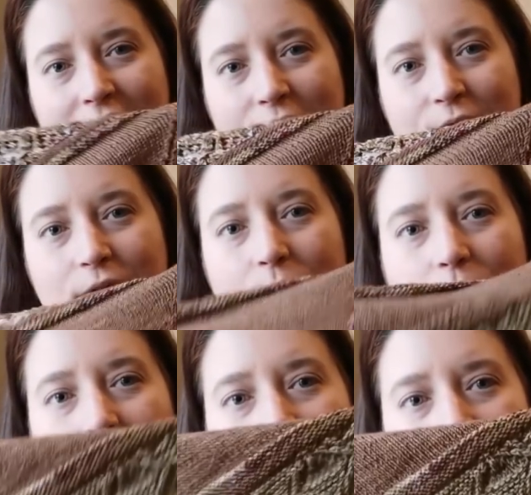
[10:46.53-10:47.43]
Day
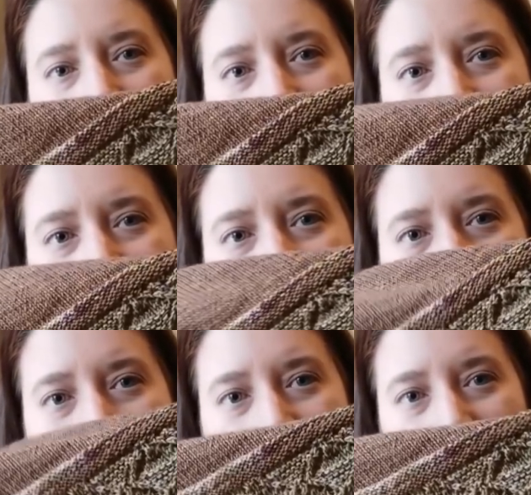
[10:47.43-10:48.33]
4
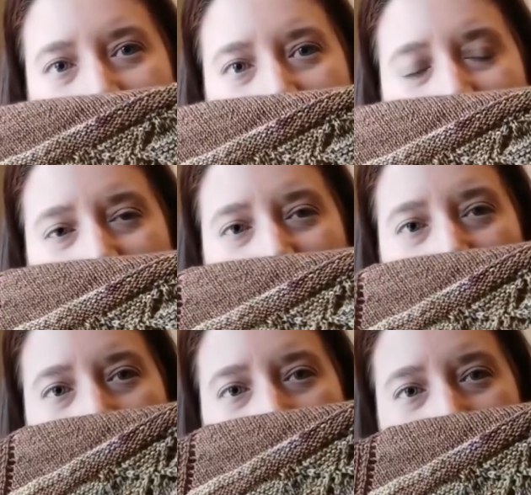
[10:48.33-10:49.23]
is this
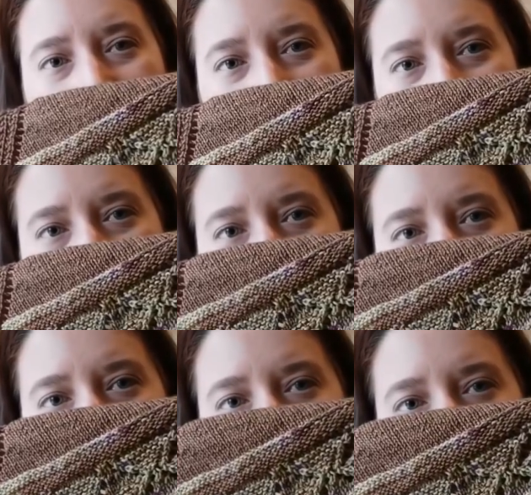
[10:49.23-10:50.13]
gorgeous
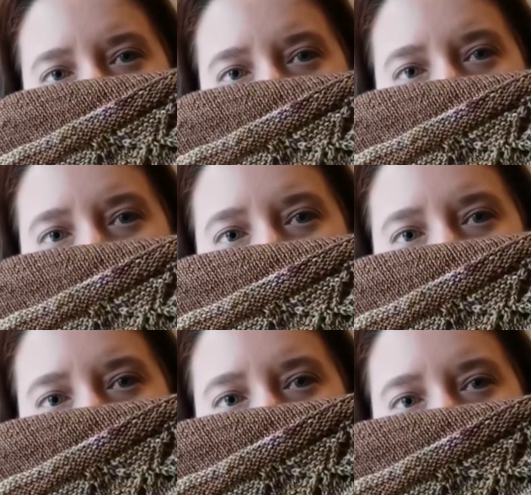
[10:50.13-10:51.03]
diamond pattern.